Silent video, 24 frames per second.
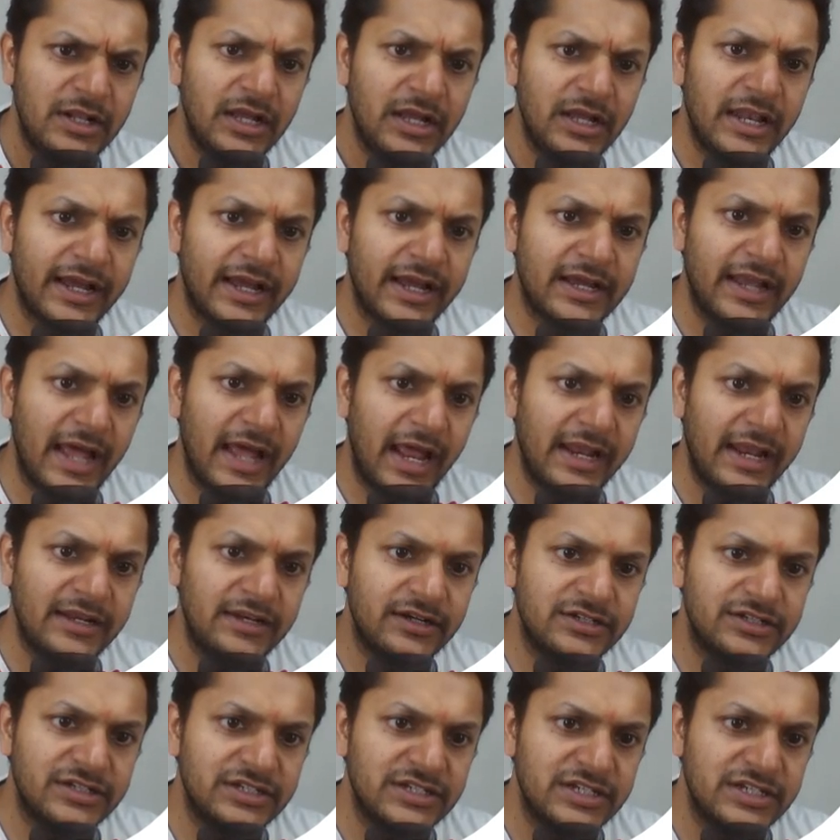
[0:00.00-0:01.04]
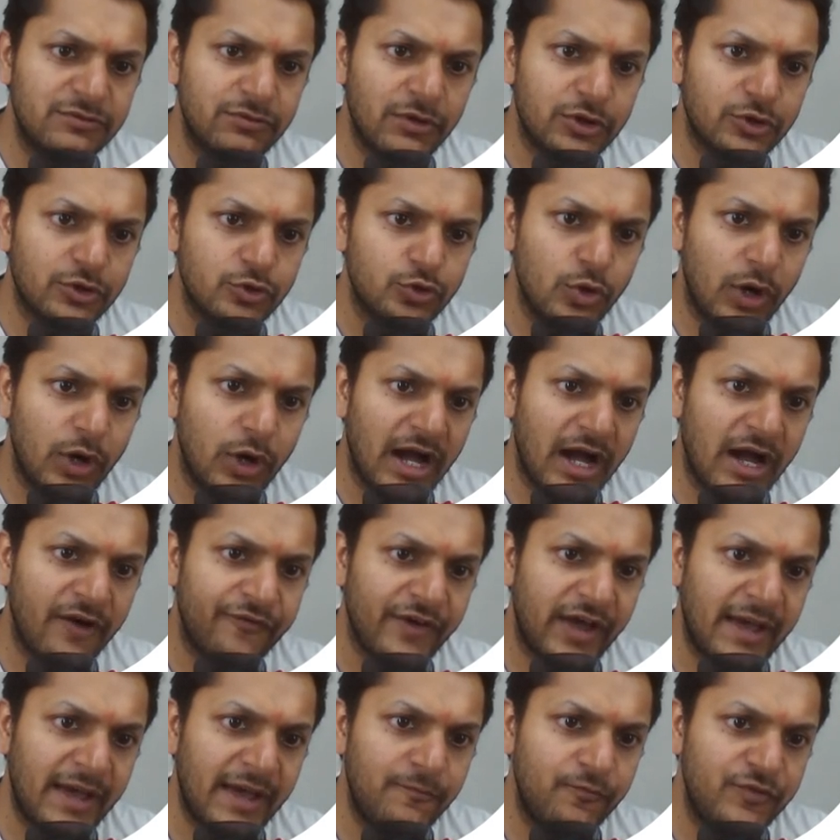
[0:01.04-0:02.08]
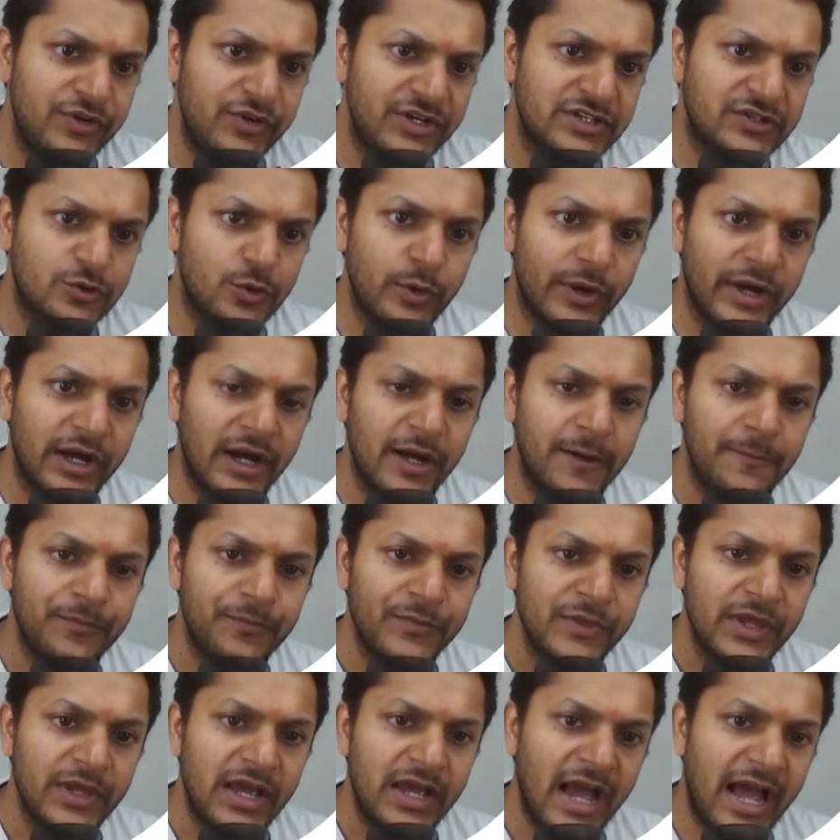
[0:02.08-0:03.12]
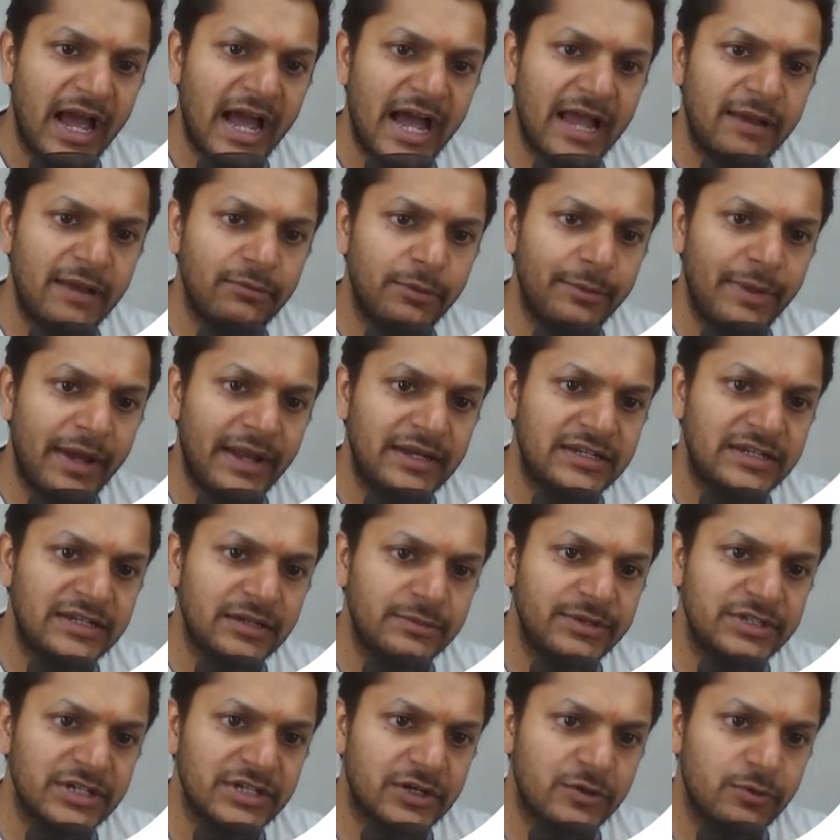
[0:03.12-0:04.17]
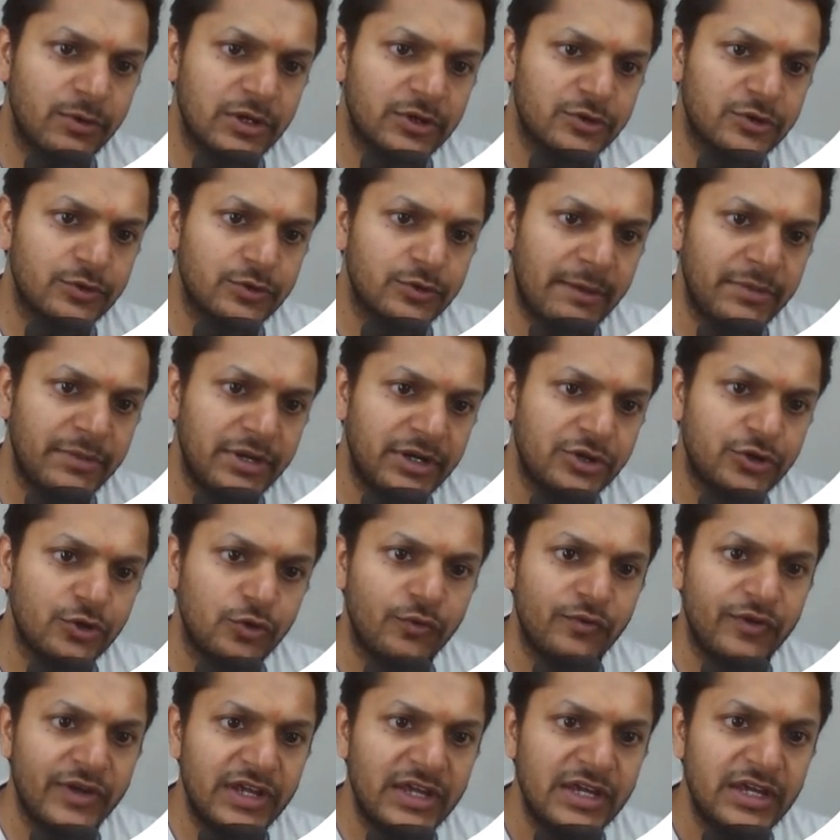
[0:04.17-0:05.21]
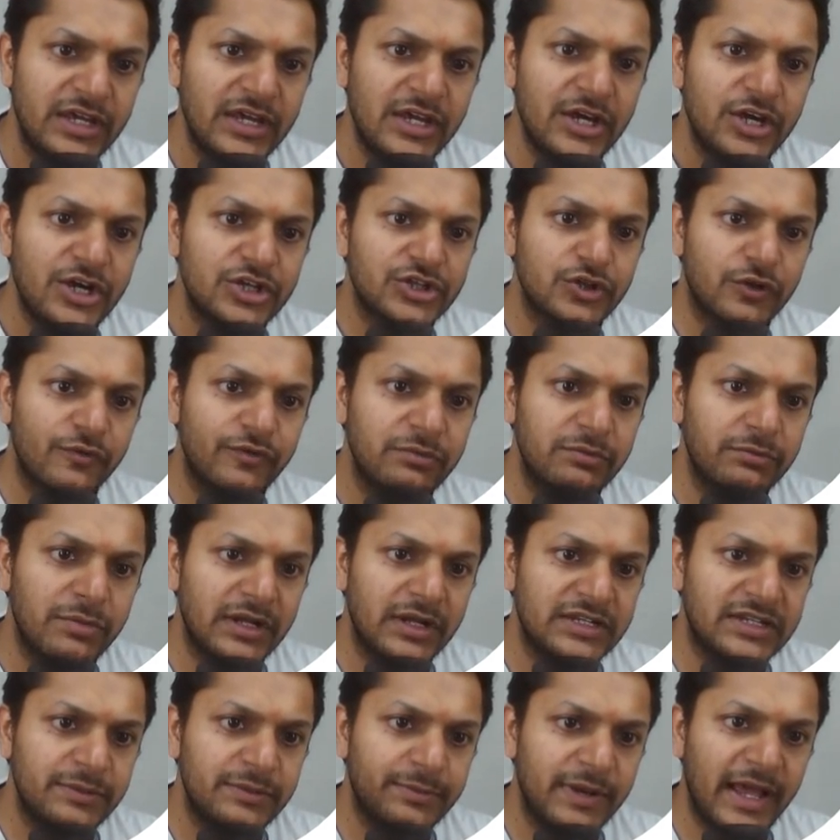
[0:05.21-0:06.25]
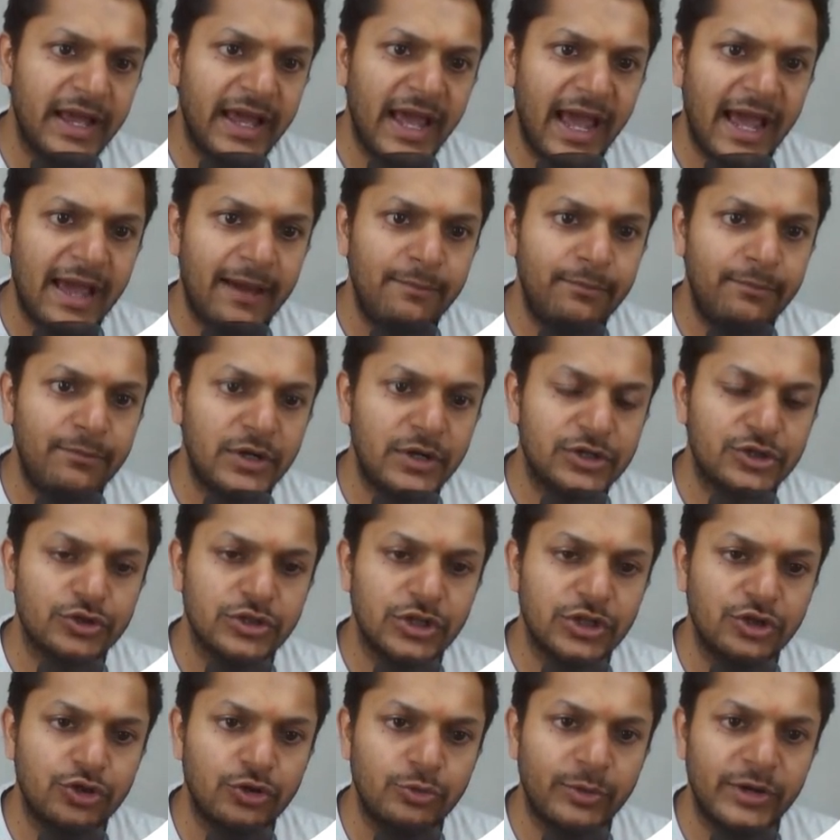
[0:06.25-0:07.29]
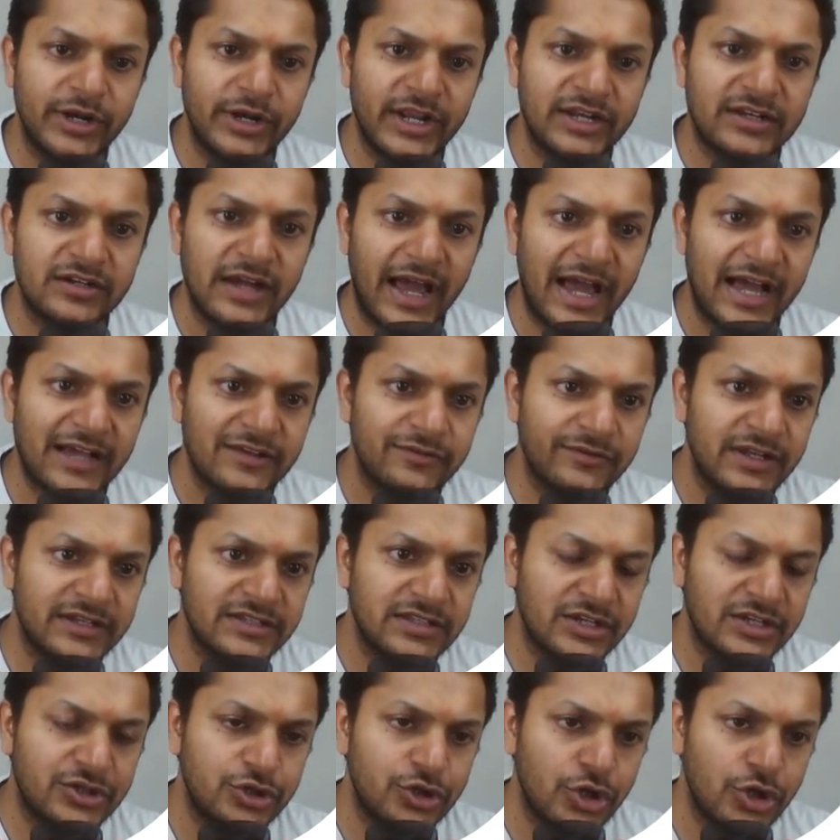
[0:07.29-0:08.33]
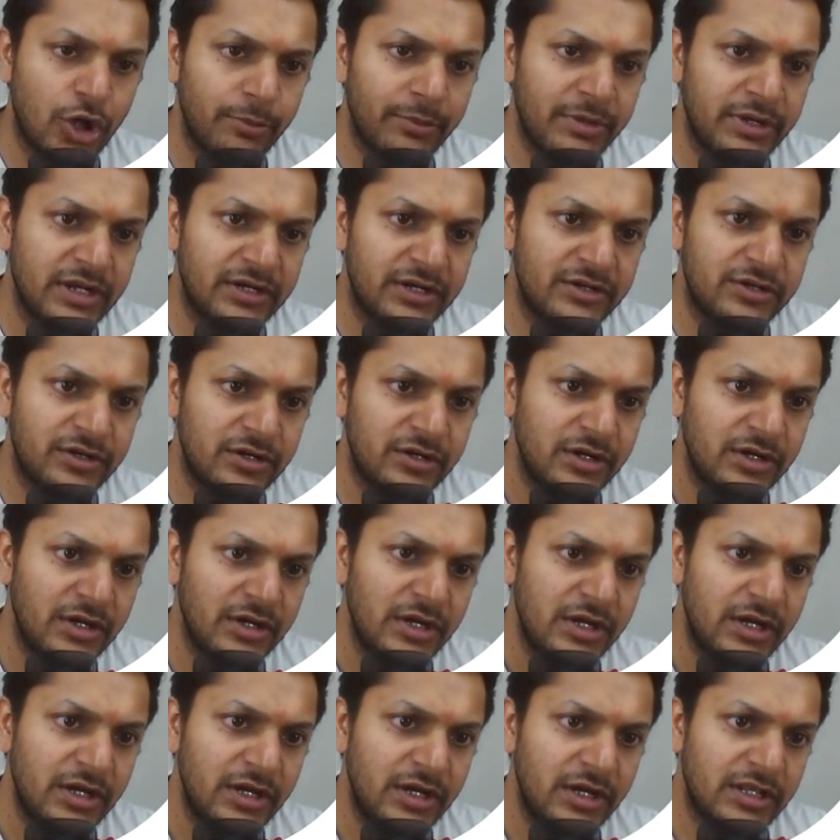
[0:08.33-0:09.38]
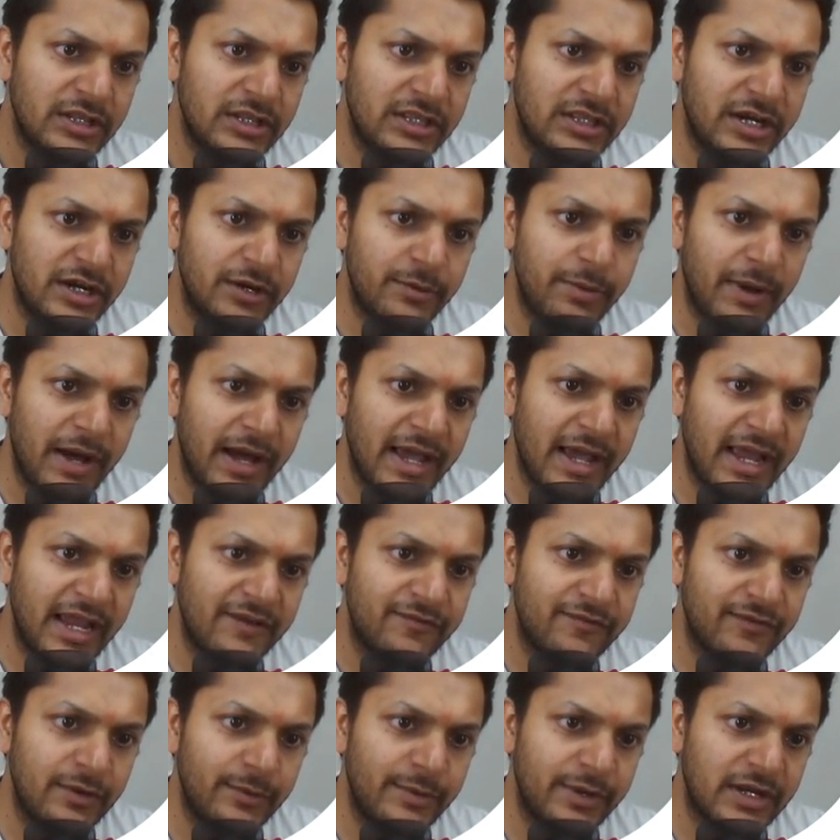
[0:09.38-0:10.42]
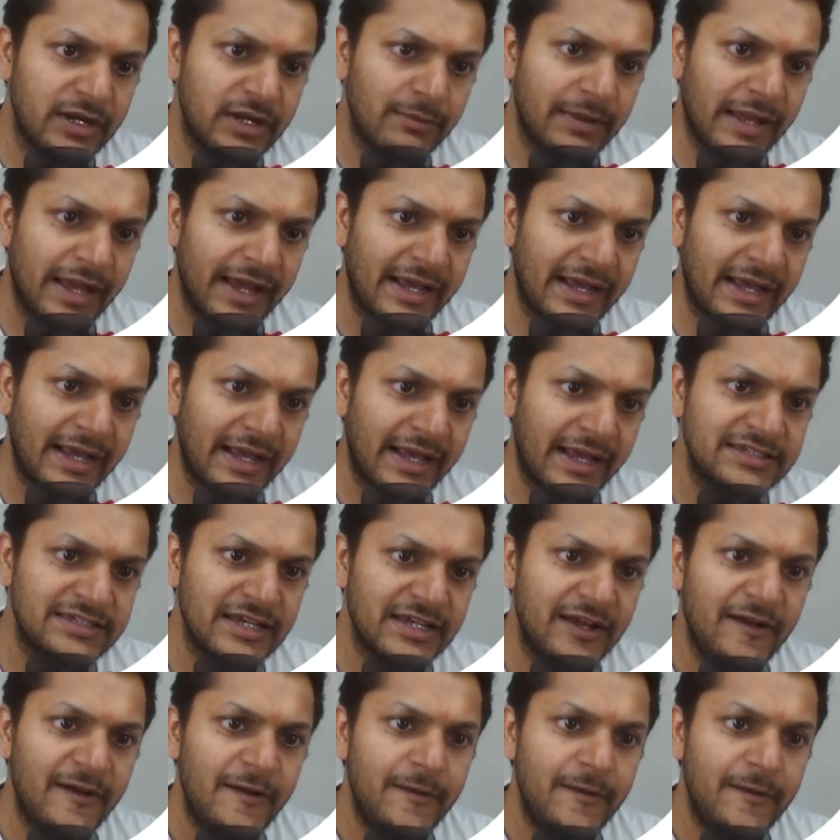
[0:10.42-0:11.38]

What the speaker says: like kinetic energy is equal to half mv square, and momentum is equal to m into v. So we multiply m to the numerator as well as the denominator, thereby it will become like this.